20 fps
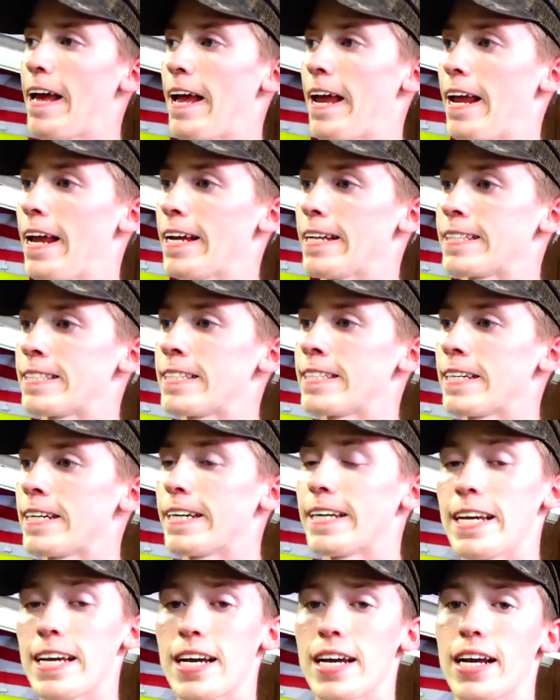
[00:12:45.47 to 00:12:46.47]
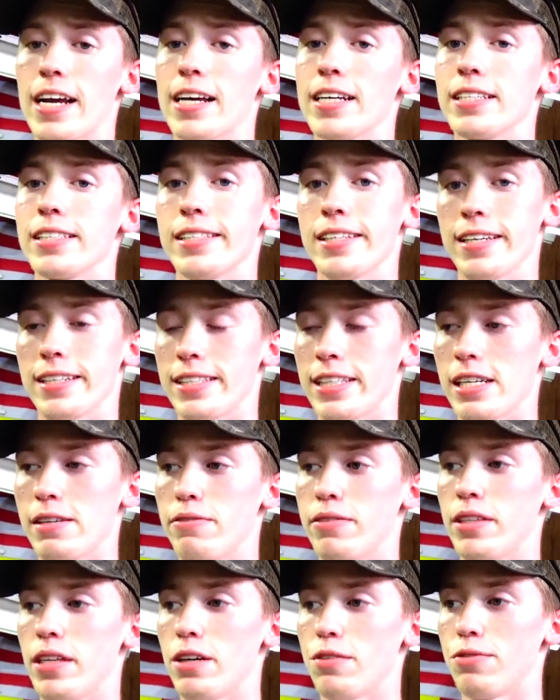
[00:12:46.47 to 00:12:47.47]
And yeah, guys, stay
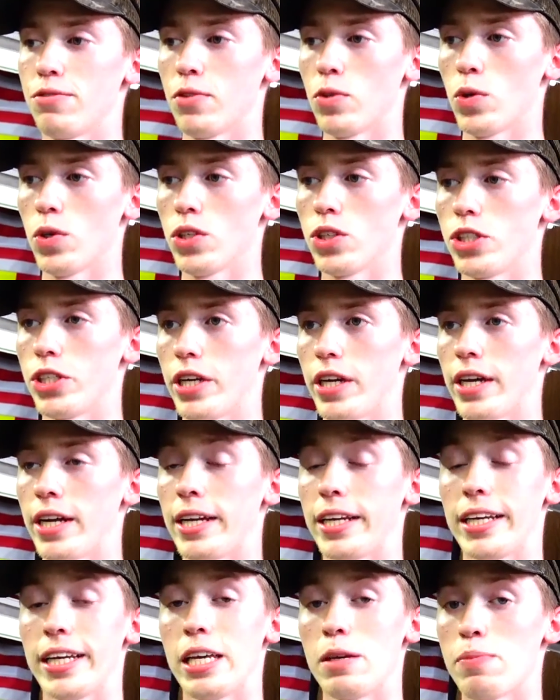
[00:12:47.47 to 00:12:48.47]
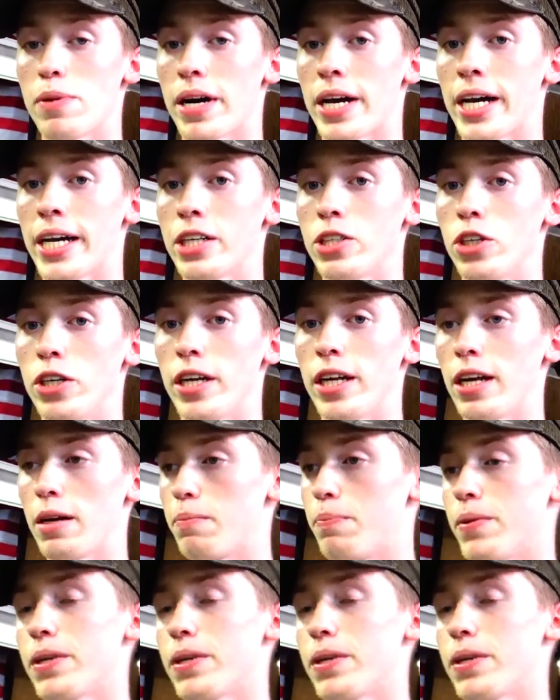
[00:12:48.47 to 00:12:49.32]
safe in that forge and keep hydrating.